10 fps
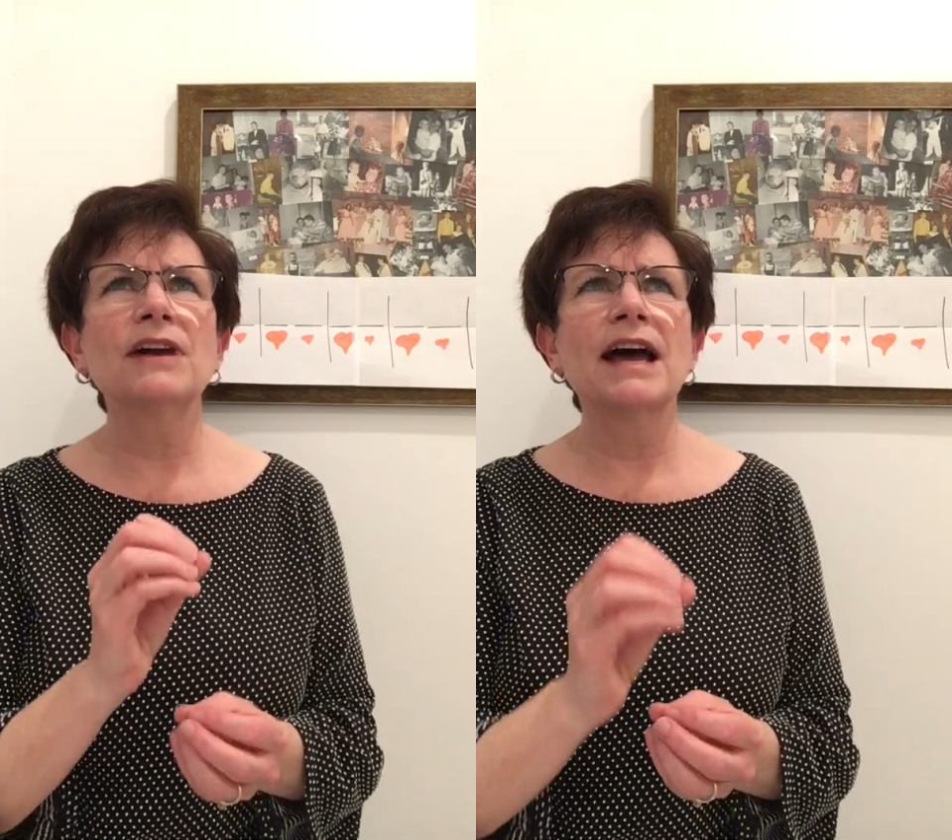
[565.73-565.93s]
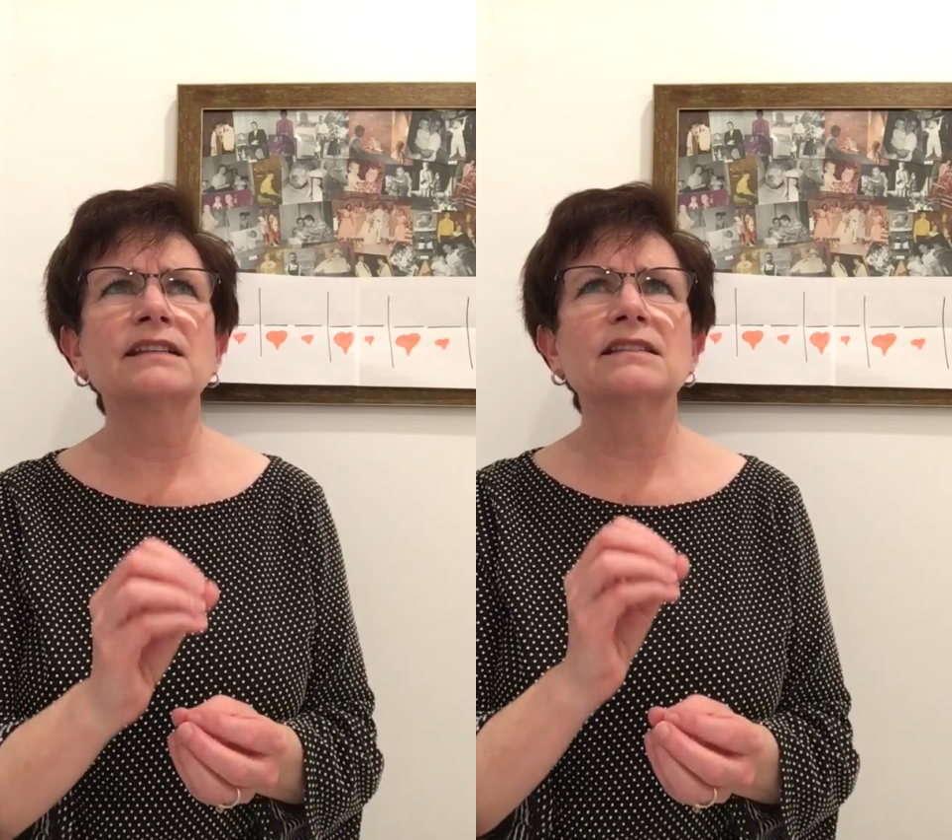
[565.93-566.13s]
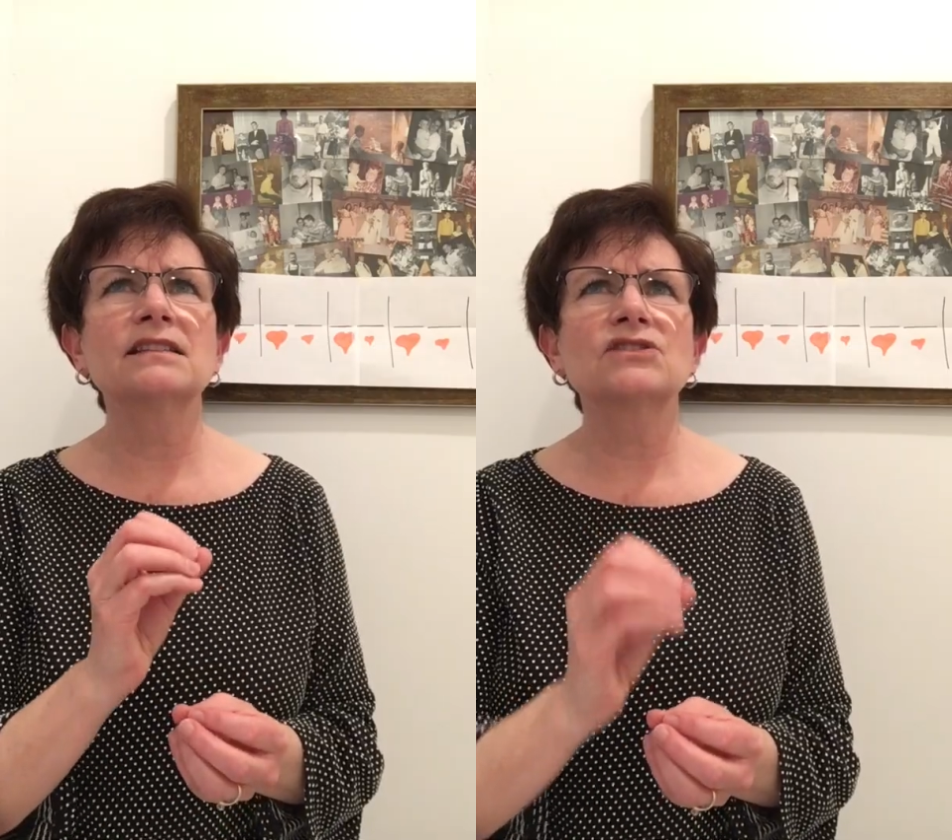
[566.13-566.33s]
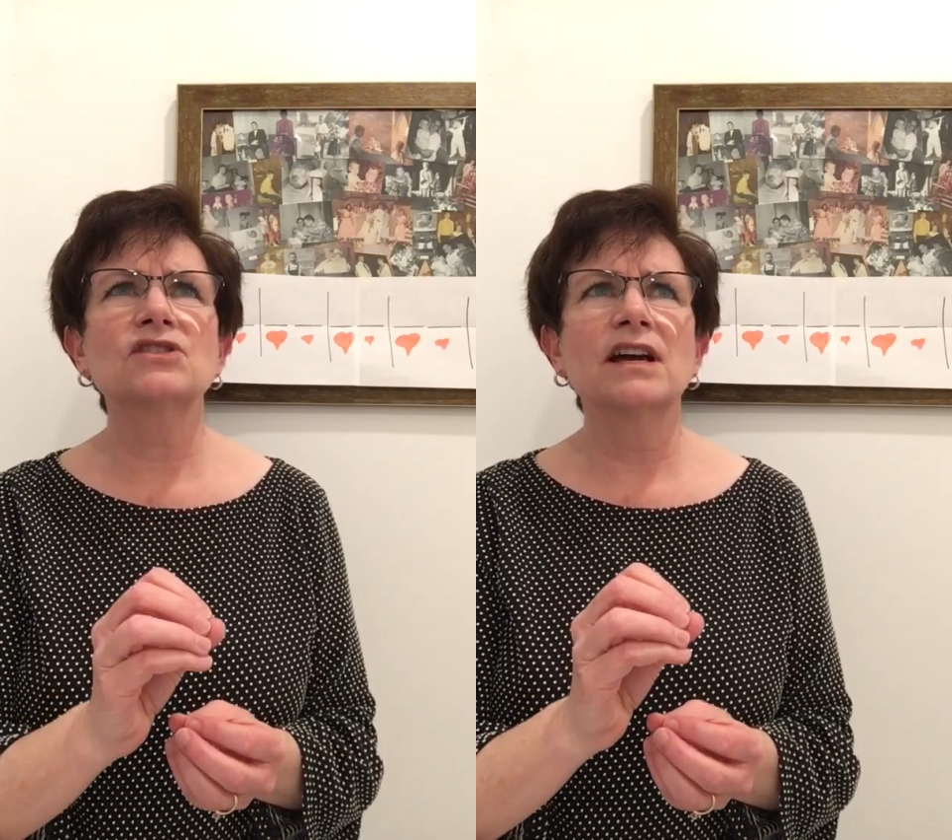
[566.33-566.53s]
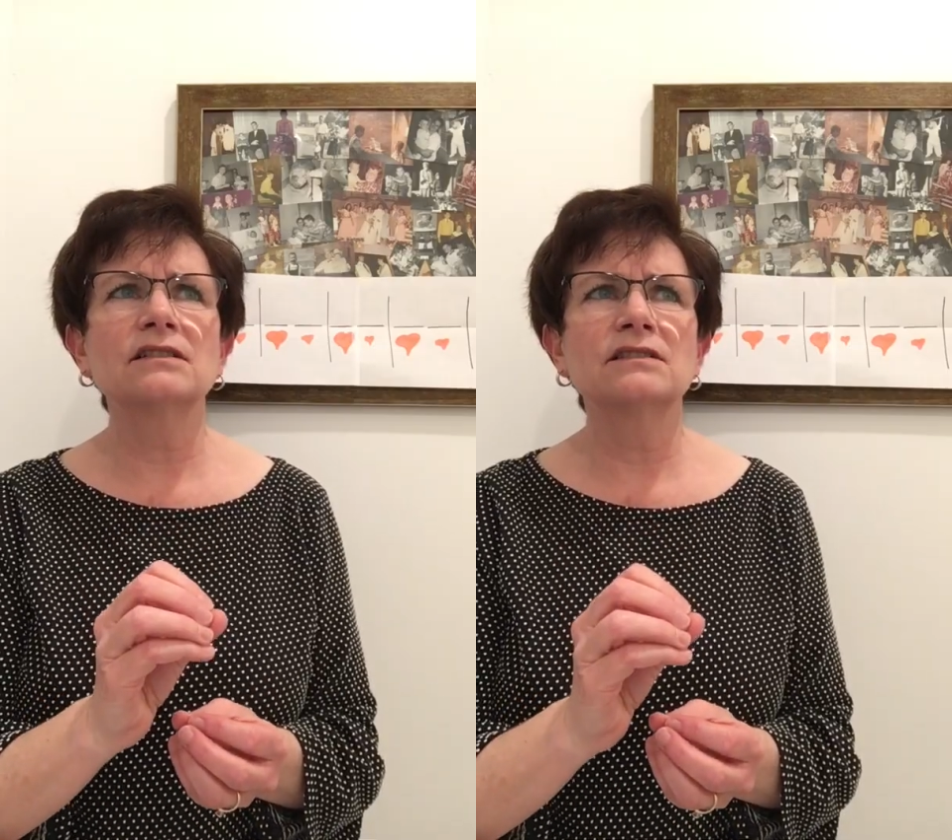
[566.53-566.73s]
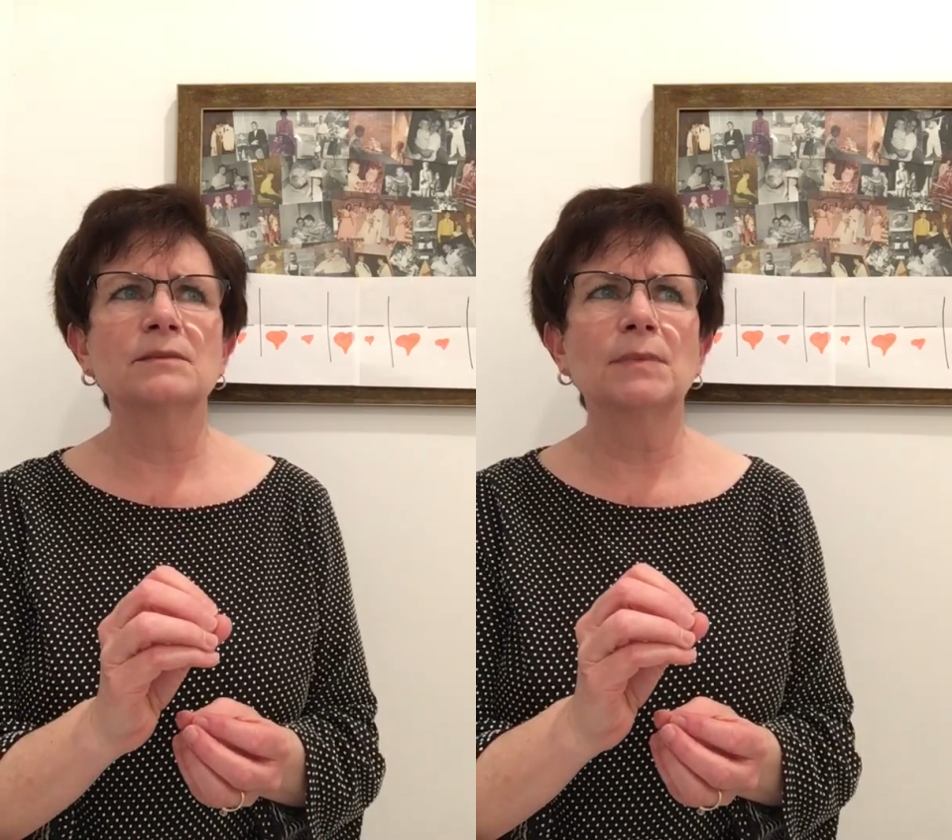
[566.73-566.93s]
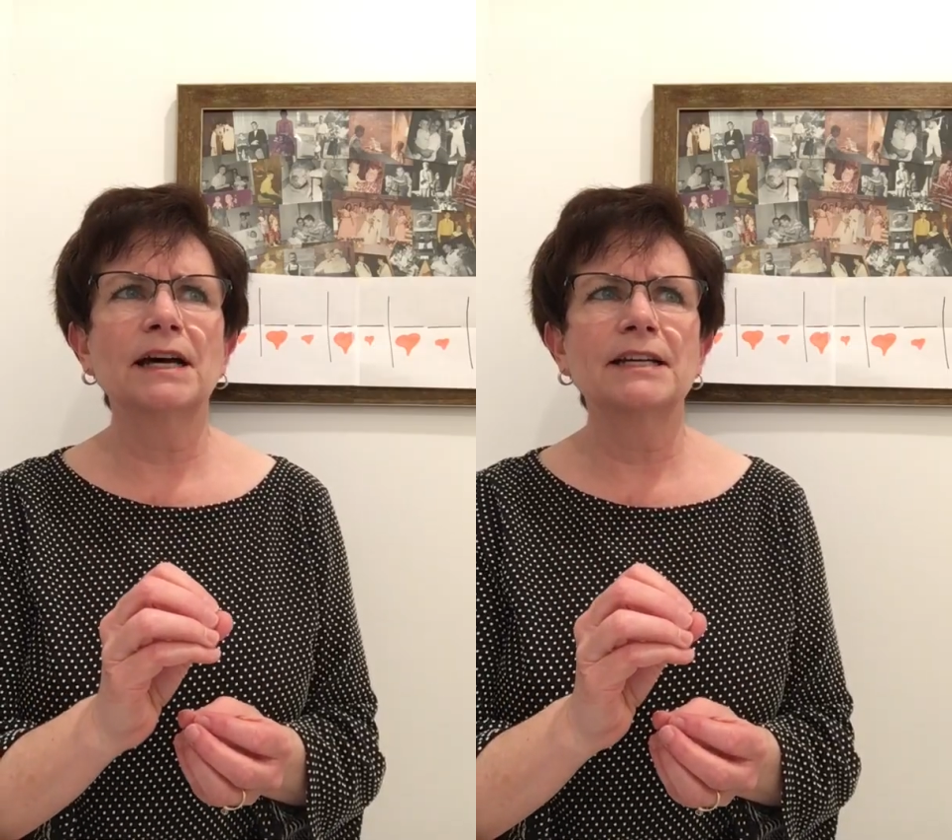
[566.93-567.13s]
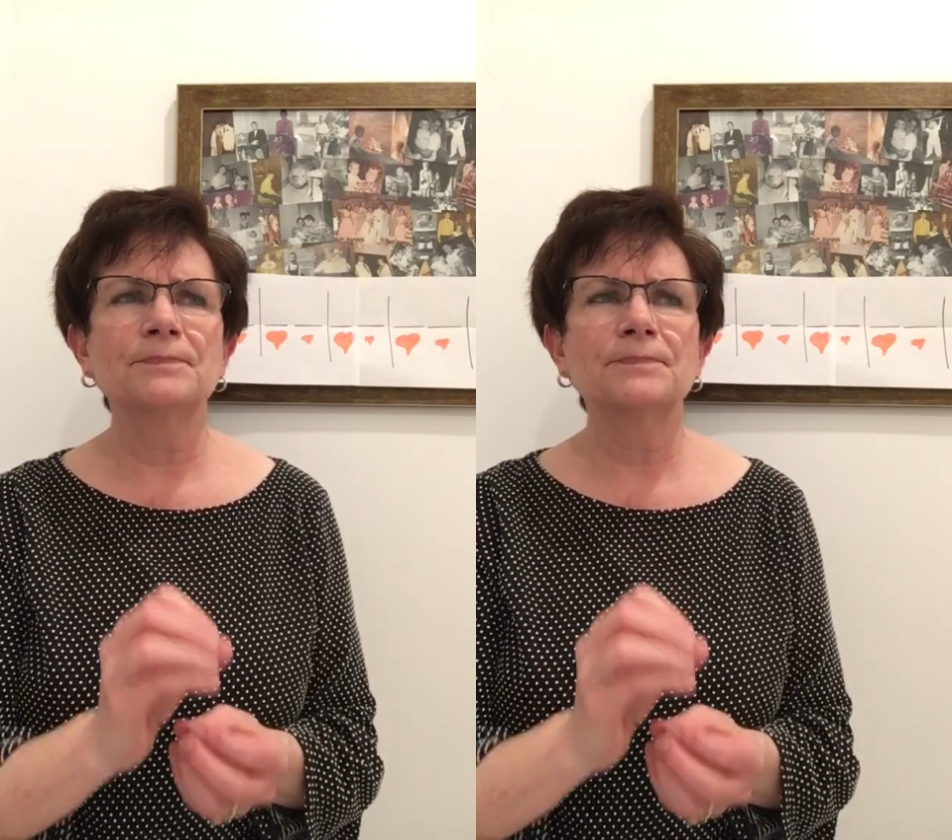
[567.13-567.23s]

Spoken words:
ask this child to buy?